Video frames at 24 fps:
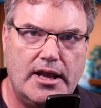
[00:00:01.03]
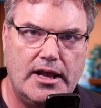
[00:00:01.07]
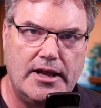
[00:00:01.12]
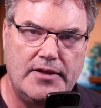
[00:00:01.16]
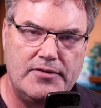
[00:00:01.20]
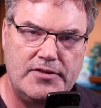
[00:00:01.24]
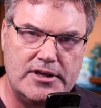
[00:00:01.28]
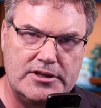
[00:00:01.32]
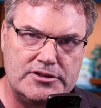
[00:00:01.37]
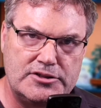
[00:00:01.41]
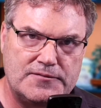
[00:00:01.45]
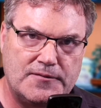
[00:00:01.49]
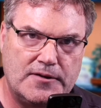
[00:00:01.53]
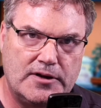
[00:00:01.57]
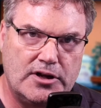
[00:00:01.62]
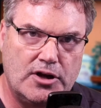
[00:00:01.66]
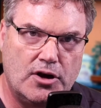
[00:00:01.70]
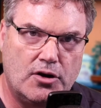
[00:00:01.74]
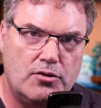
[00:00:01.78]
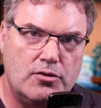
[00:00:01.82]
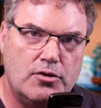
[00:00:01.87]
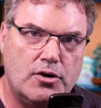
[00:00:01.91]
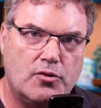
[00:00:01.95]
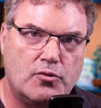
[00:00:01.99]
In this
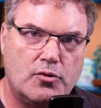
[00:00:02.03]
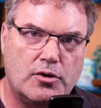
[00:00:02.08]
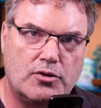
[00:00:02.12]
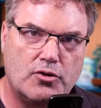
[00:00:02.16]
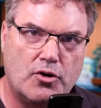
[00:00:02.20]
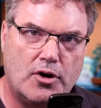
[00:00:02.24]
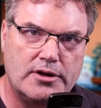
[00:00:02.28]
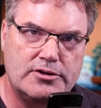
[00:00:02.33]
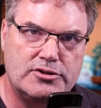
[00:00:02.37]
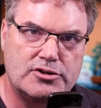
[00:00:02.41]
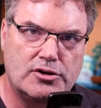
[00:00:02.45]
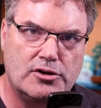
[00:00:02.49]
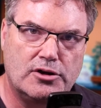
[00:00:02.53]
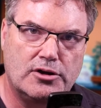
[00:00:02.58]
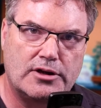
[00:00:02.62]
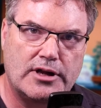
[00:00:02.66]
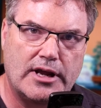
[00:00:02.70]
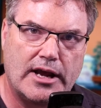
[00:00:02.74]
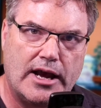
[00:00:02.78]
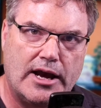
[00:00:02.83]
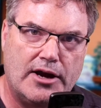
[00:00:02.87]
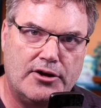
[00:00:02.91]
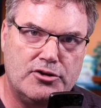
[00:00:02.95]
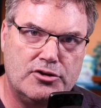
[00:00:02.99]
video, we're going to look
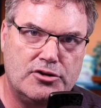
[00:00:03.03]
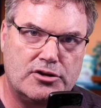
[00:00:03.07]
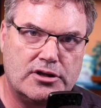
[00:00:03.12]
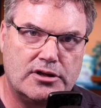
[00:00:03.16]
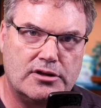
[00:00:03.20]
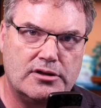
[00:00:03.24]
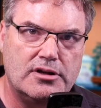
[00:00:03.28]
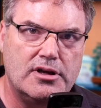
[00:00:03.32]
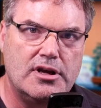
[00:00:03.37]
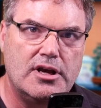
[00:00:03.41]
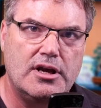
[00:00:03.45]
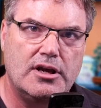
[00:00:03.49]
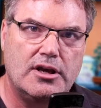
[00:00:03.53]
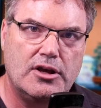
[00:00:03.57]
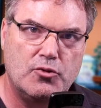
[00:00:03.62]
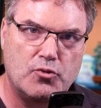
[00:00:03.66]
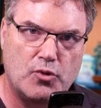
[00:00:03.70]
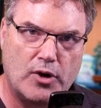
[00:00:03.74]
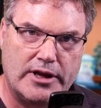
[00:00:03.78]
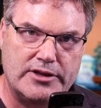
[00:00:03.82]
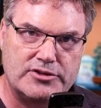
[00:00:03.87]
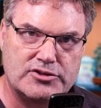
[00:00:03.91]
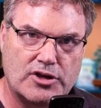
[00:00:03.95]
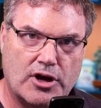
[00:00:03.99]
at how you can
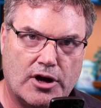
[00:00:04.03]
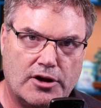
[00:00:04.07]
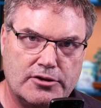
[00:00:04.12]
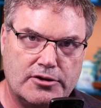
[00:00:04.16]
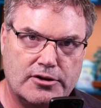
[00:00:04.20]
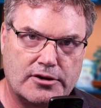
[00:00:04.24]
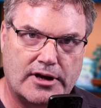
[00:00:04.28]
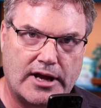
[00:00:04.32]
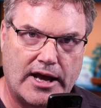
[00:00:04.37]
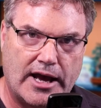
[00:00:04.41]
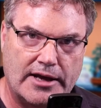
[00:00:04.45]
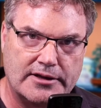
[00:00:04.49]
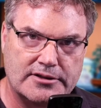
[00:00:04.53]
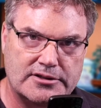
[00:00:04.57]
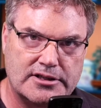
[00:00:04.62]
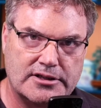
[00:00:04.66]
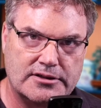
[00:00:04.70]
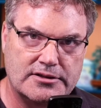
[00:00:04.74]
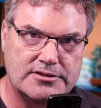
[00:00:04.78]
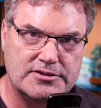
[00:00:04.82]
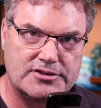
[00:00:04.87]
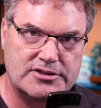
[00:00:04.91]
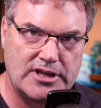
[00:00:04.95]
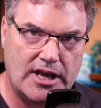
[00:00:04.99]
erase all your
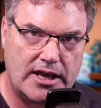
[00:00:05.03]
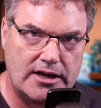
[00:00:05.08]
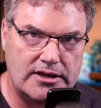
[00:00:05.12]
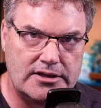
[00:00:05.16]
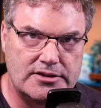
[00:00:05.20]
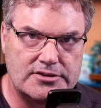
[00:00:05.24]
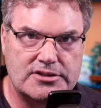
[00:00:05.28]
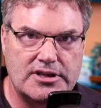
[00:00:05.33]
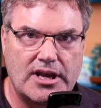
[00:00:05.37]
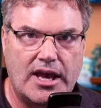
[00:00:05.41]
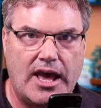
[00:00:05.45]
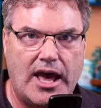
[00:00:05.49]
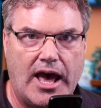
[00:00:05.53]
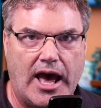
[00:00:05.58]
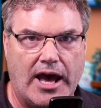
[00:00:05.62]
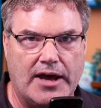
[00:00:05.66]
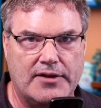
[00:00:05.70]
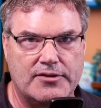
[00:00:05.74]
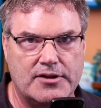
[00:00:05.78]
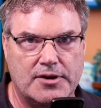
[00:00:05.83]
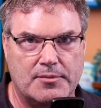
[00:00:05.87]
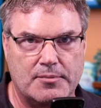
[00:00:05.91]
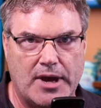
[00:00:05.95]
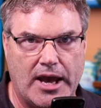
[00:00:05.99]
content and settings
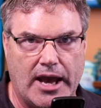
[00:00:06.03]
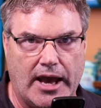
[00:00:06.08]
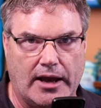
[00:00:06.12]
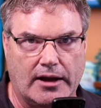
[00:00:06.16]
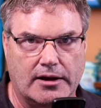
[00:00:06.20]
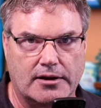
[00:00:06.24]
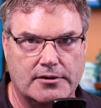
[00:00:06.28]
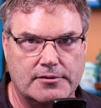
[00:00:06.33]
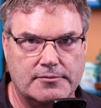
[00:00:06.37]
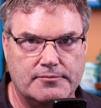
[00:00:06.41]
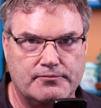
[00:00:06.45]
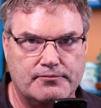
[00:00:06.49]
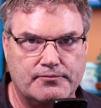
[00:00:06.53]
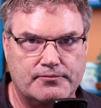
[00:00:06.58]
on the Mac.